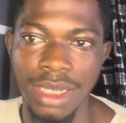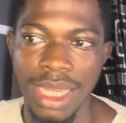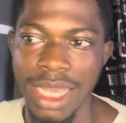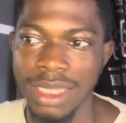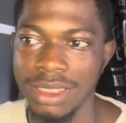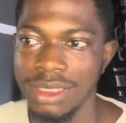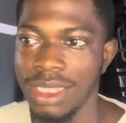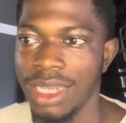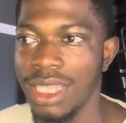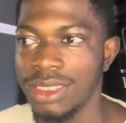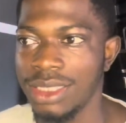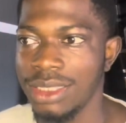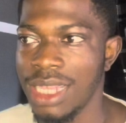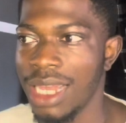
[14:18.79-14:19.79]
Like, it's the
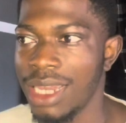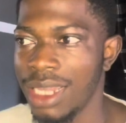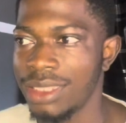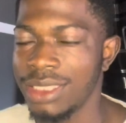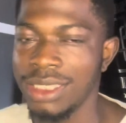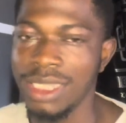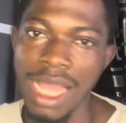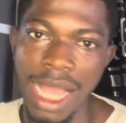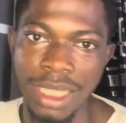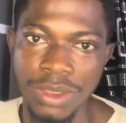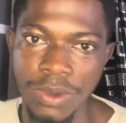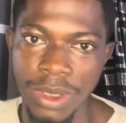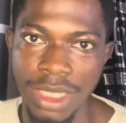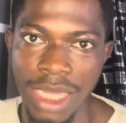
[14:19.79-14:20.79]
lesson I learned the hard
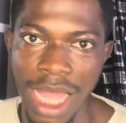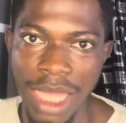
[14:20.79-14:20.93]
way.